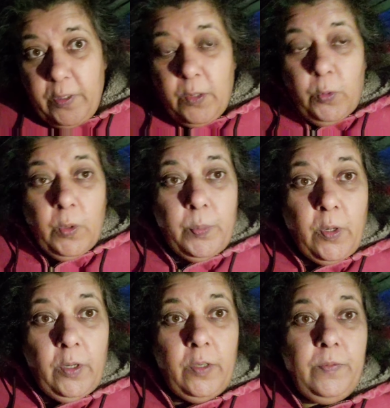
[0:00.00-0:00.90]
that were a
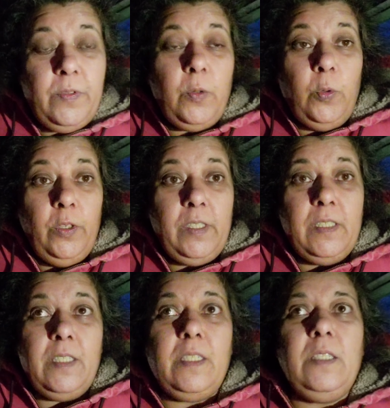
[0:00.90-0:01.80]
part of the
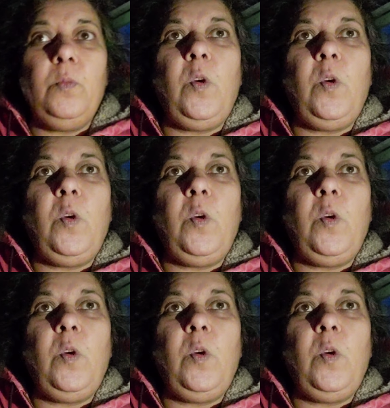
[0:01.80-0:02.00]
orcas and